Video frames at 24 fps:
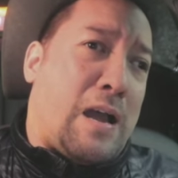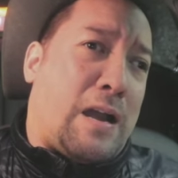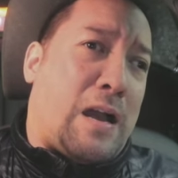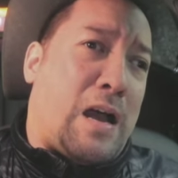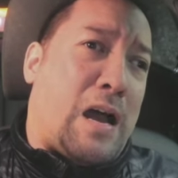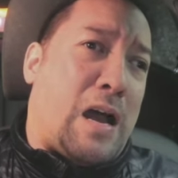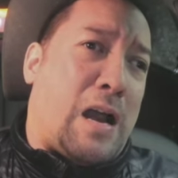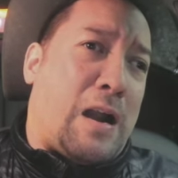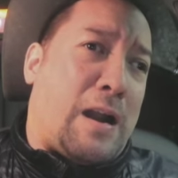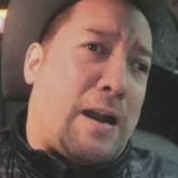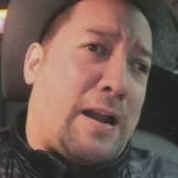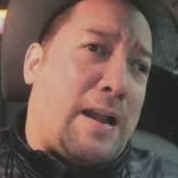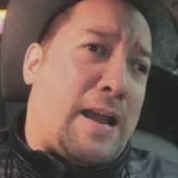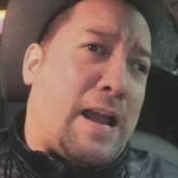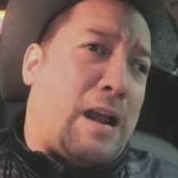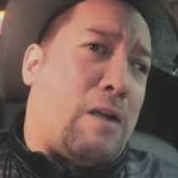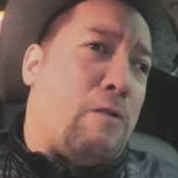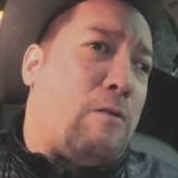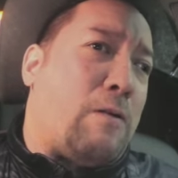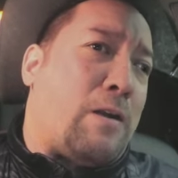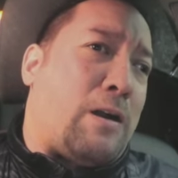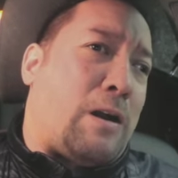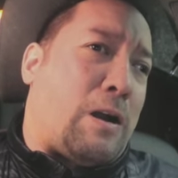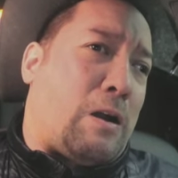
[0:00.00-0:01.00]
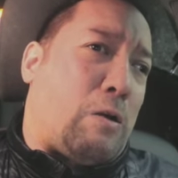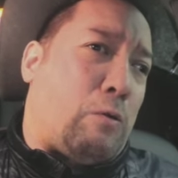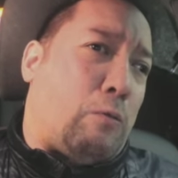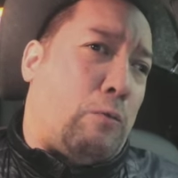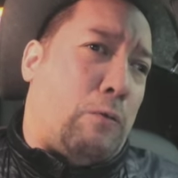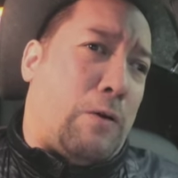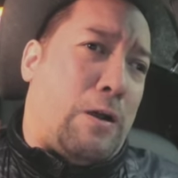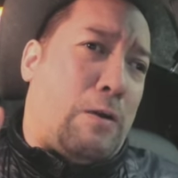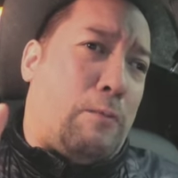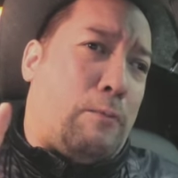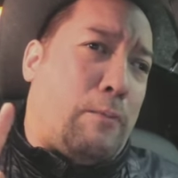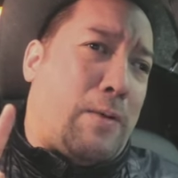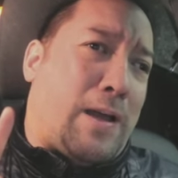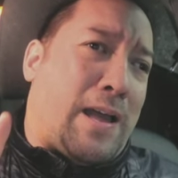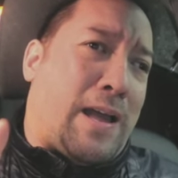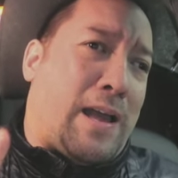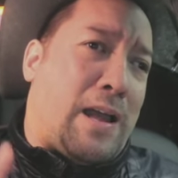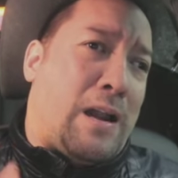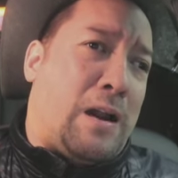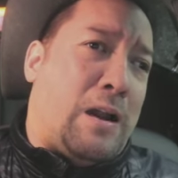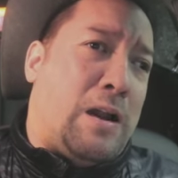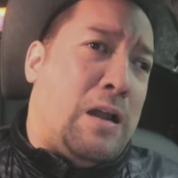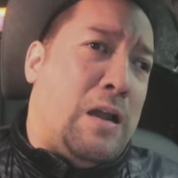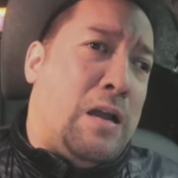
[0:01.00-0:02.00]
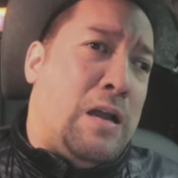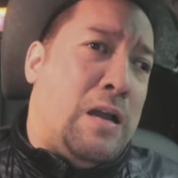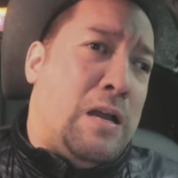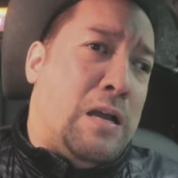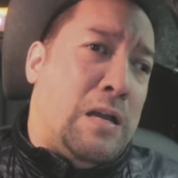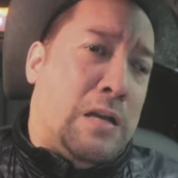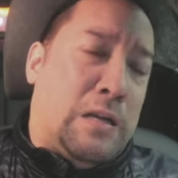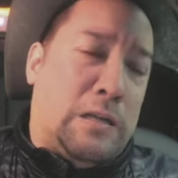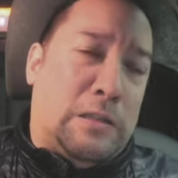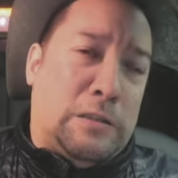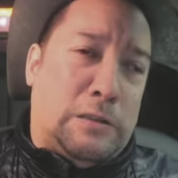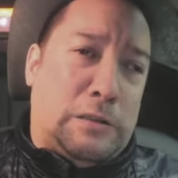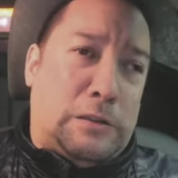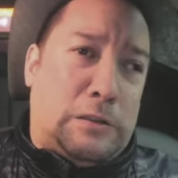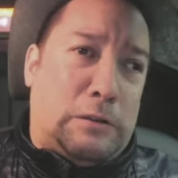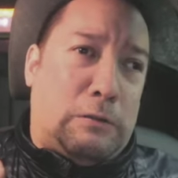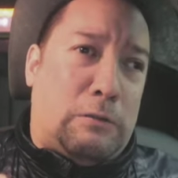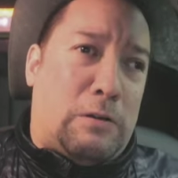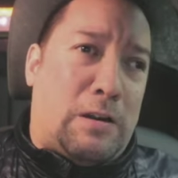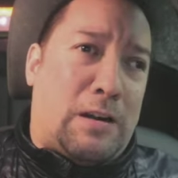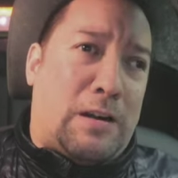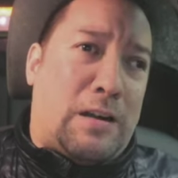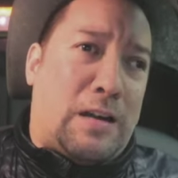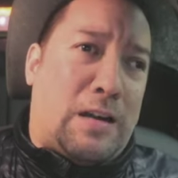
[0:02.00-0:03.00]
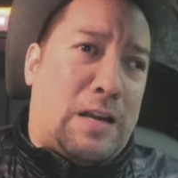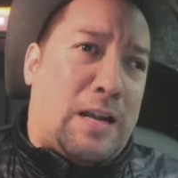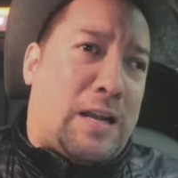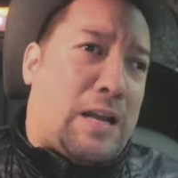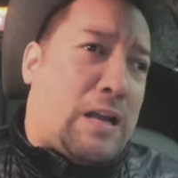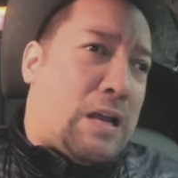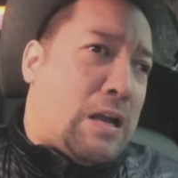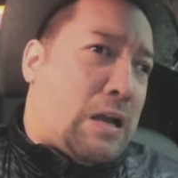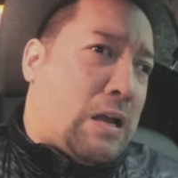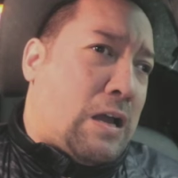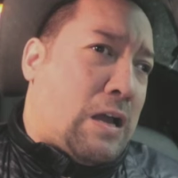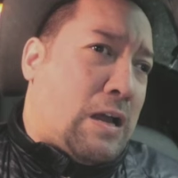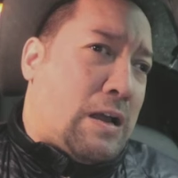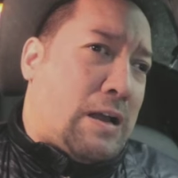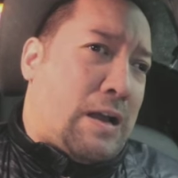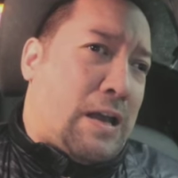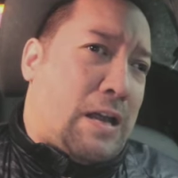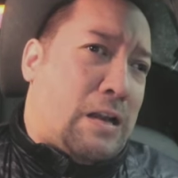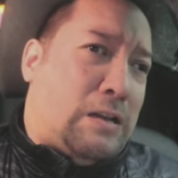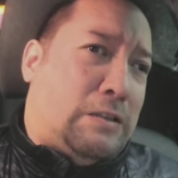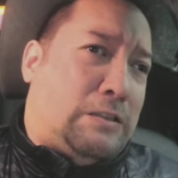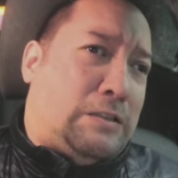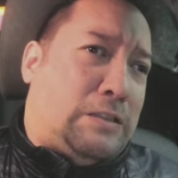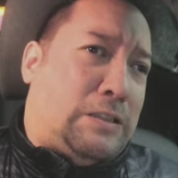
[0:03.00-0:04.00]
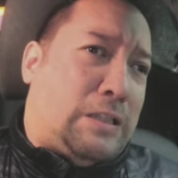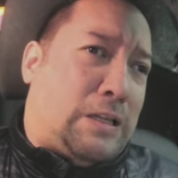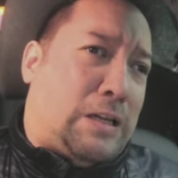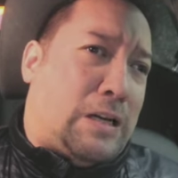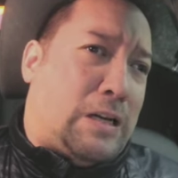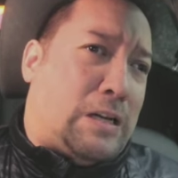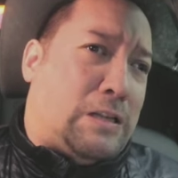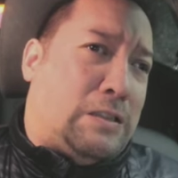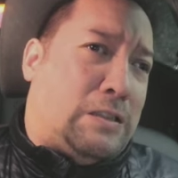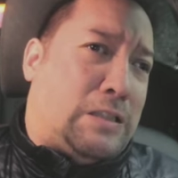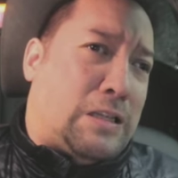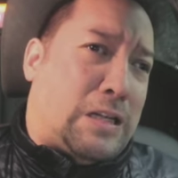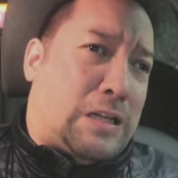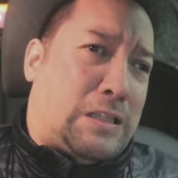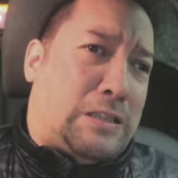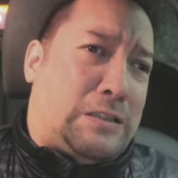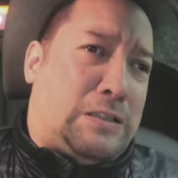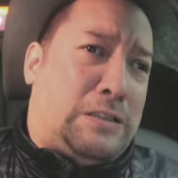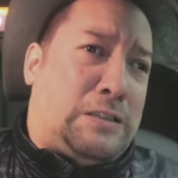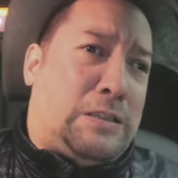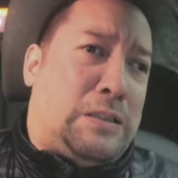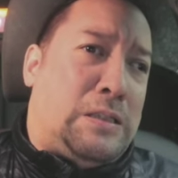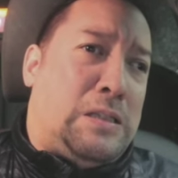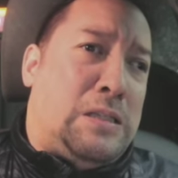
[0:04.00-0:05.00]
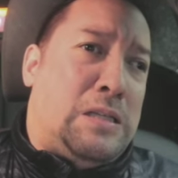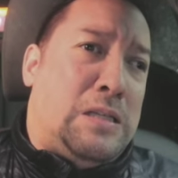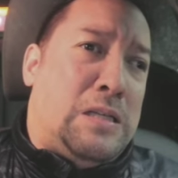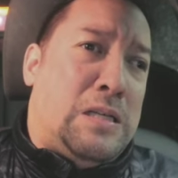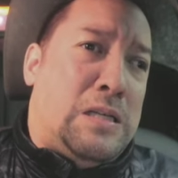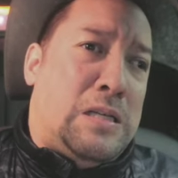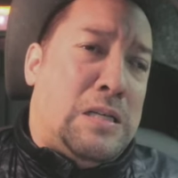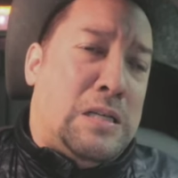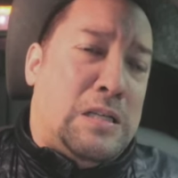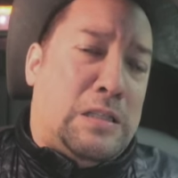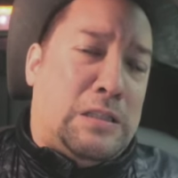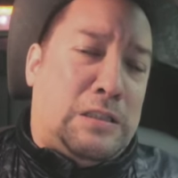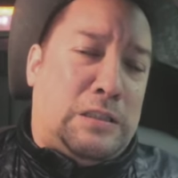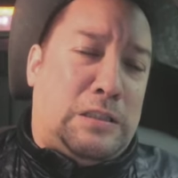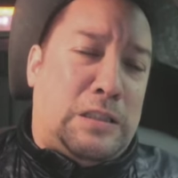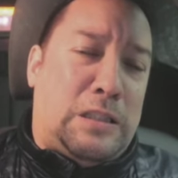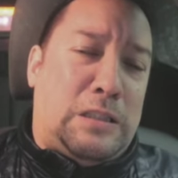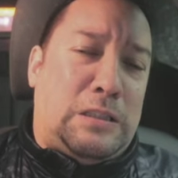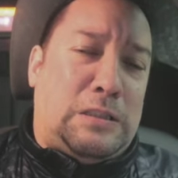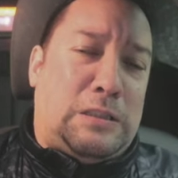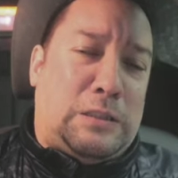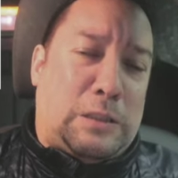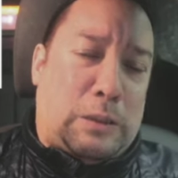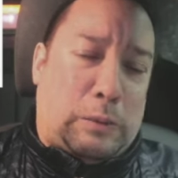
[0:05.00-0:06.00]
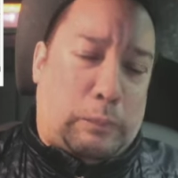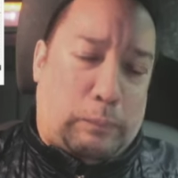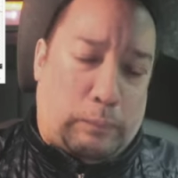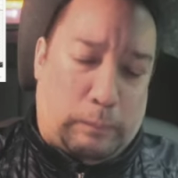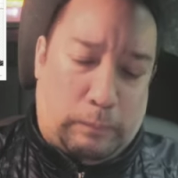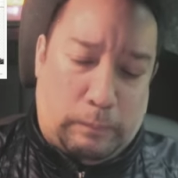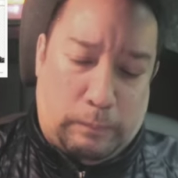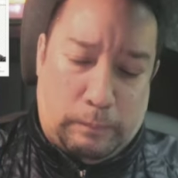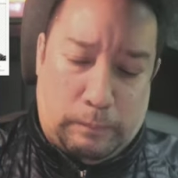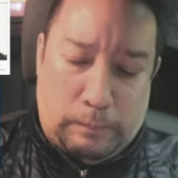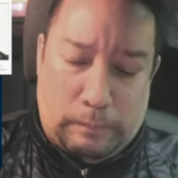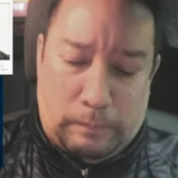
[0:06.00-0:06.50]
kind of character, one man struggling against an unjust system.